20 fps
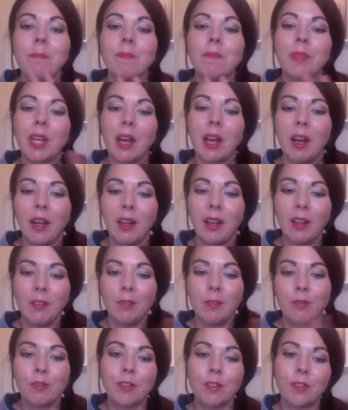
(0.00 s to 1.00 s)
of,
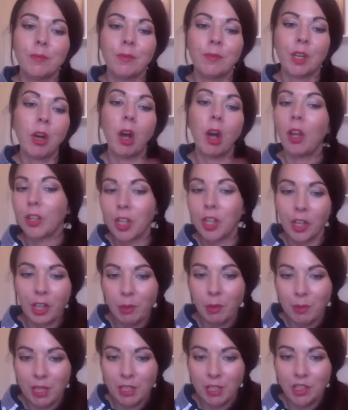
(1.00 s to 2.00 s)
they're all
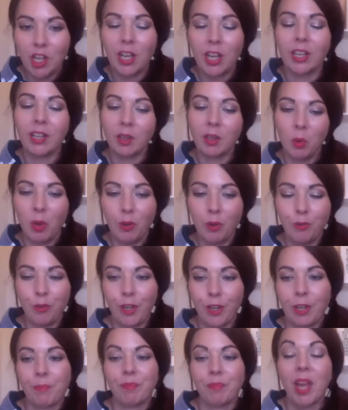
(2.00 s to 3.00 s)
non-comedogenic and
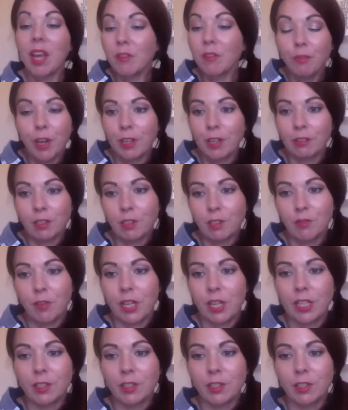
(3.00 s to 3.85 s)
oil-free and fragrance-free.